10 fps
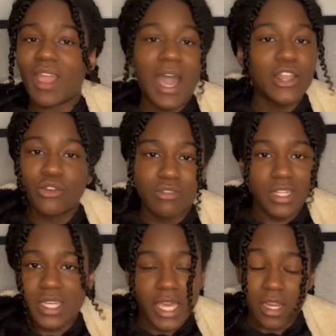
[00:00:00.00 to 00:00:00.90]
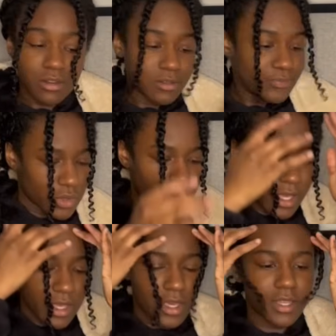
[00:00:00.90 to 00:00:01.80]
I don't really care.
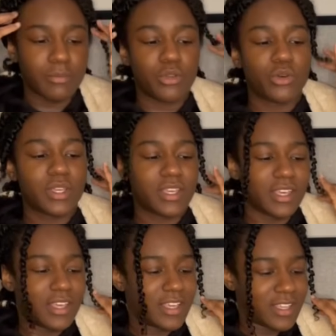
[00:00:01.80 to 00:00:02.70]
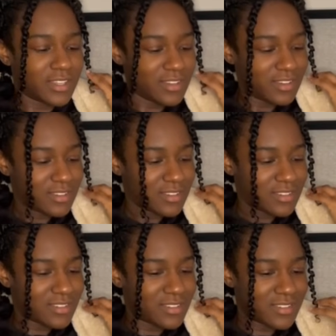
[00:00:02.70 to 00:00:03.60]
Okay, and I'm logging in.
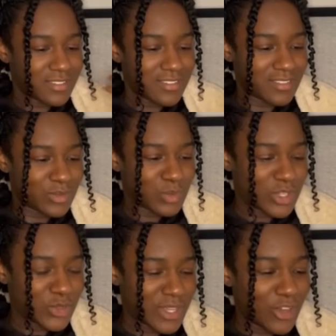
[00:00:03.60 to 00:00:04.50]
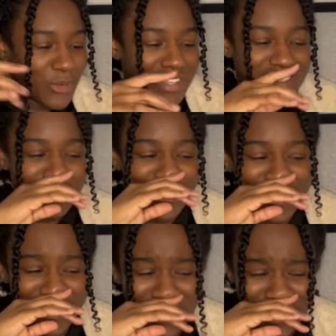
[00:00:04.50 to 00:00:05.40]
Exam
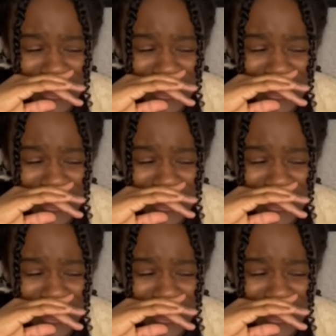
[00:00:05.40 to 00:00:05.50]
results.